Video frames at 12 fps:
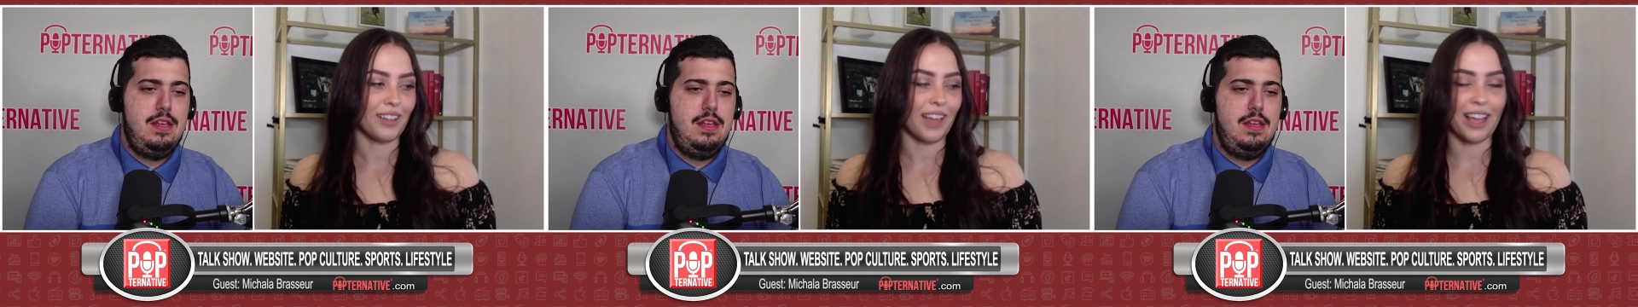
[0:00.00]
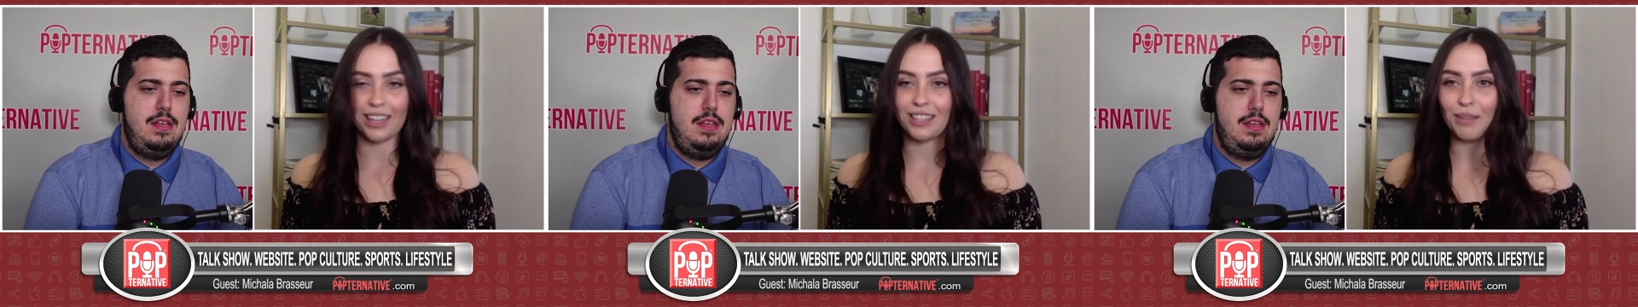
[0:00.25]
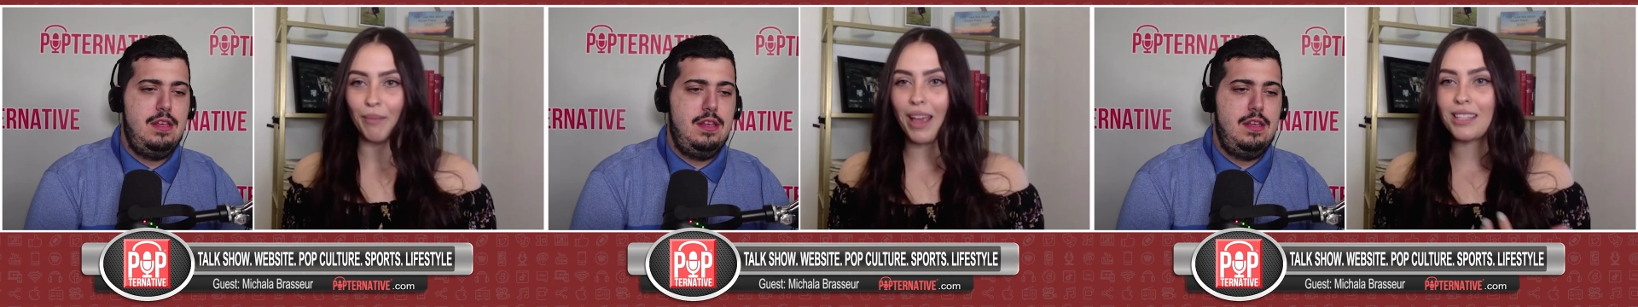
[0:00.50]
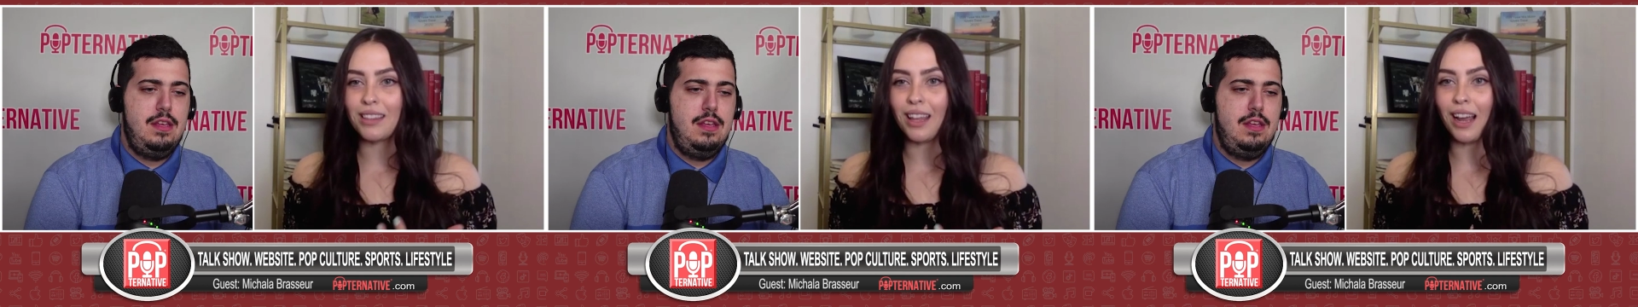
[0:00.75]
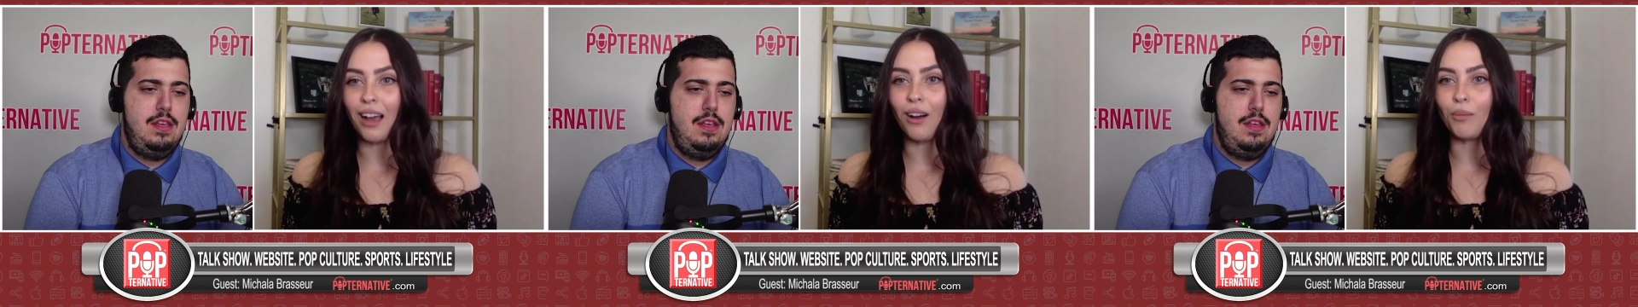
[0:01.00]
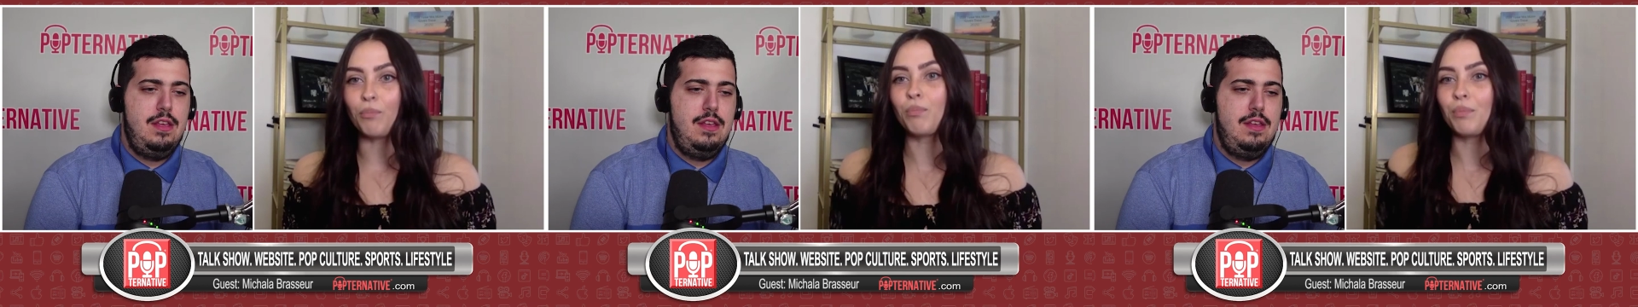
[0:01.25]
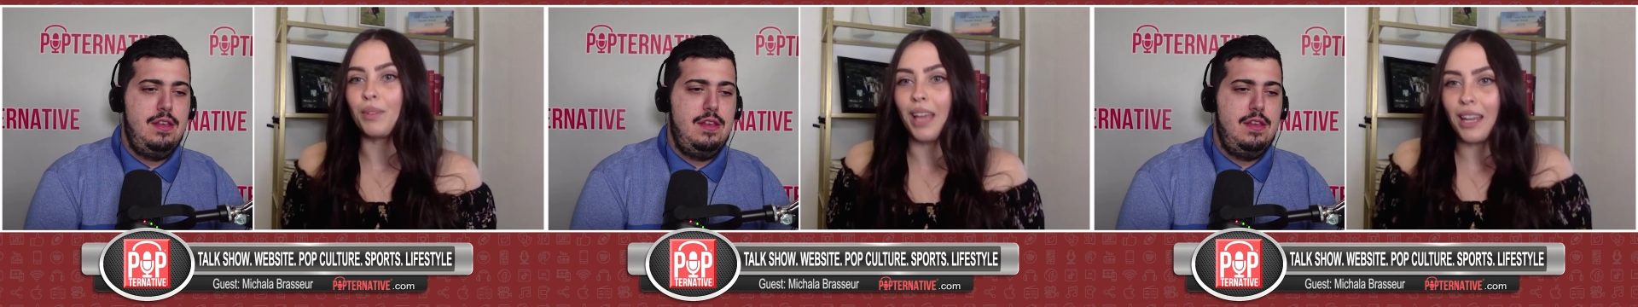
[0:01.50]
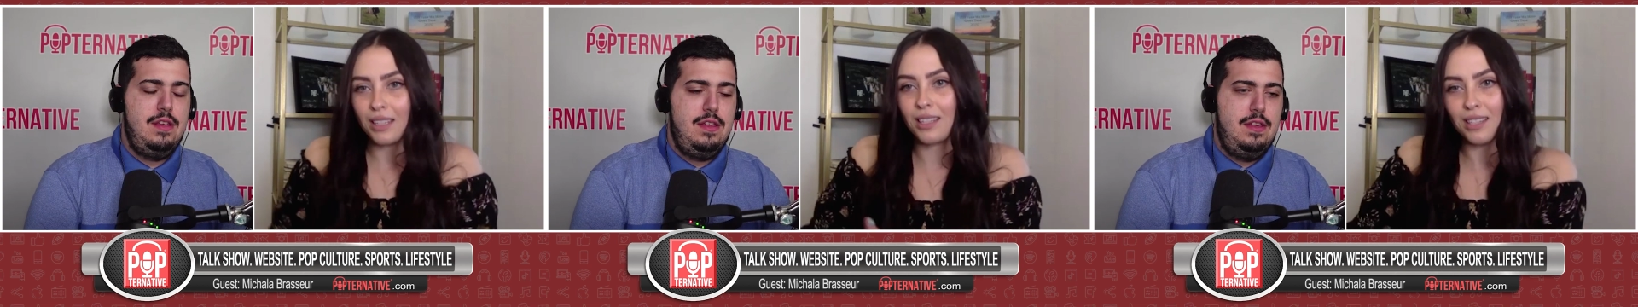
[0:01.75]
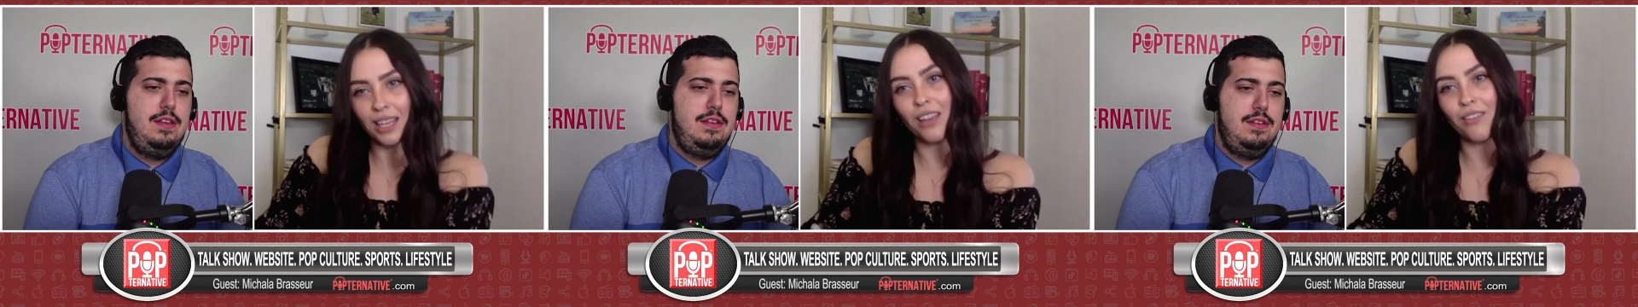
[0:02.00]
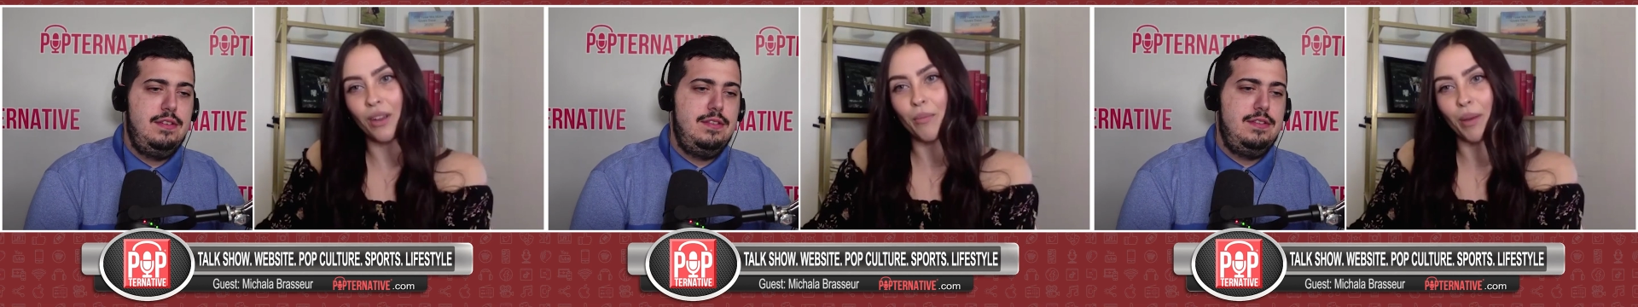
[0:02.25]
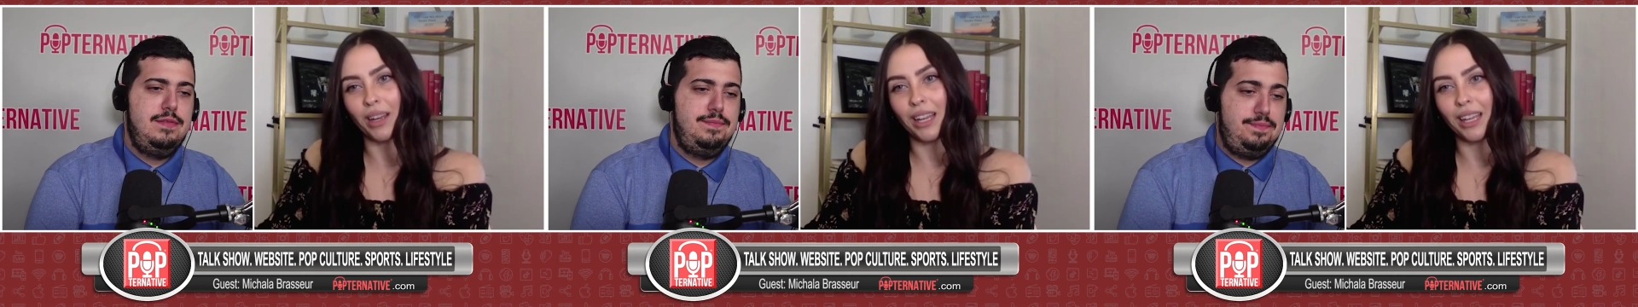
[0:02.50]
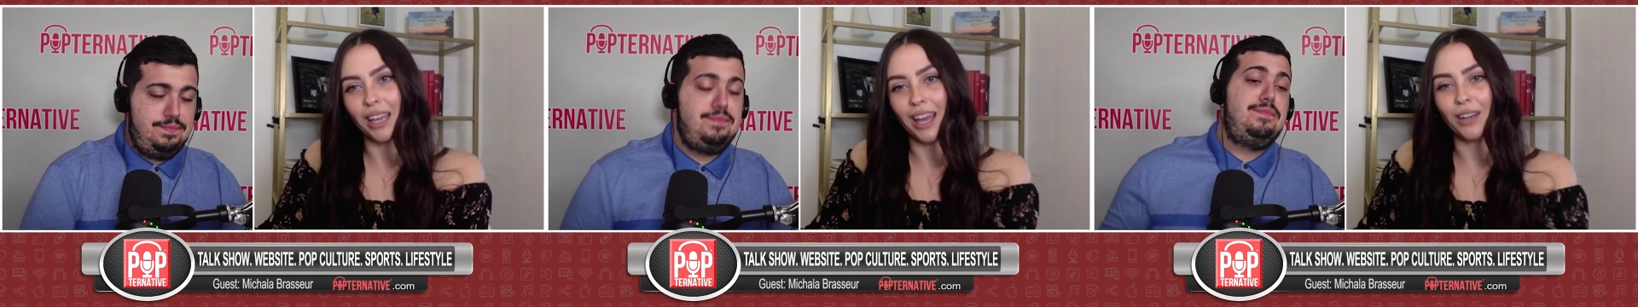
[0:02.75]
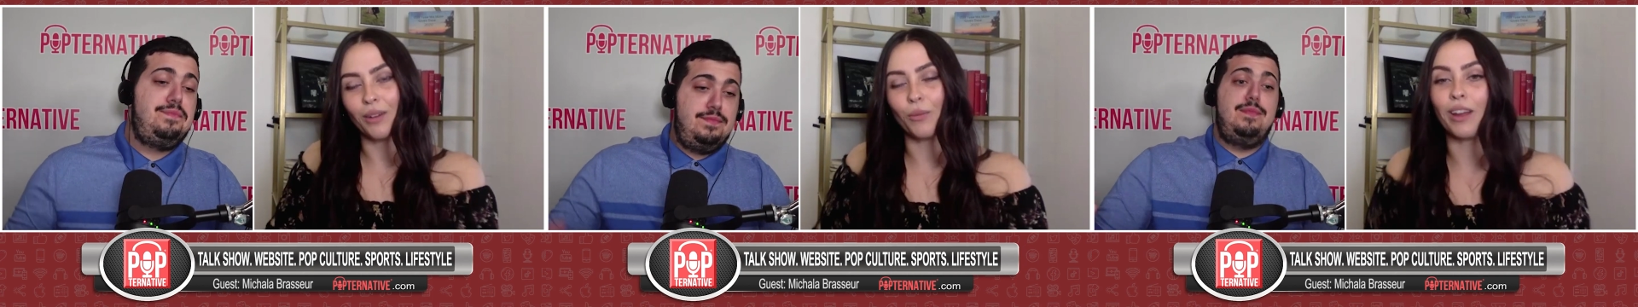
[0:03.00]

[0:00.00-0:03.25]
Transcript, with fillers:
Speaker 1: like it's amazing that I'll get to see everybody again.